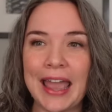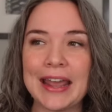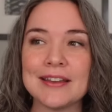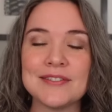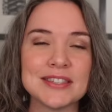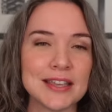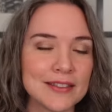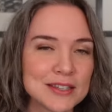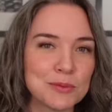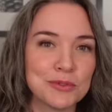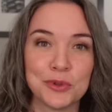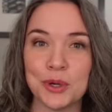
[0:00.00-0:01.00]
And I've said this
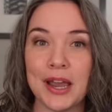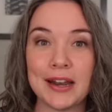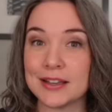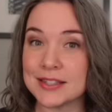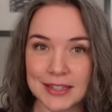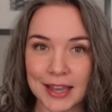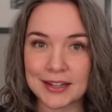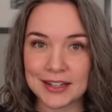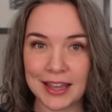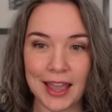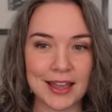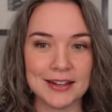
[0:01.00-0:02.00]
before and I'll say it
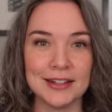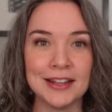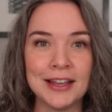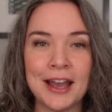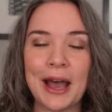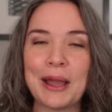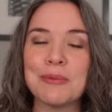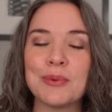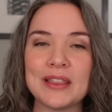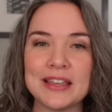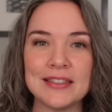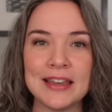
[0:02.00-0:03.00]
again I
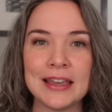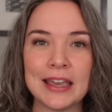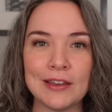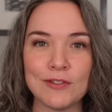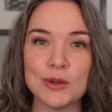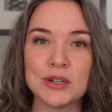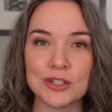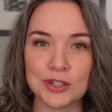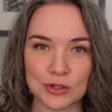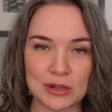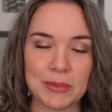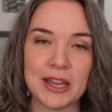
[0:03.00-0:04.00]
really think if you can
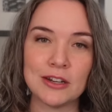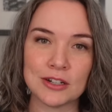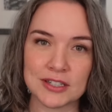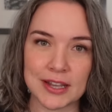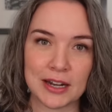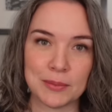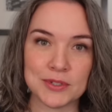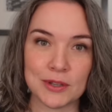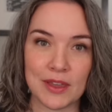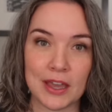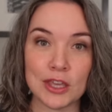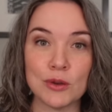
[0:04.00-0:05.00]
streamline your setup so
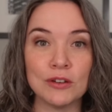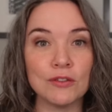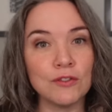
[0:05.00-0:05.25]
that you can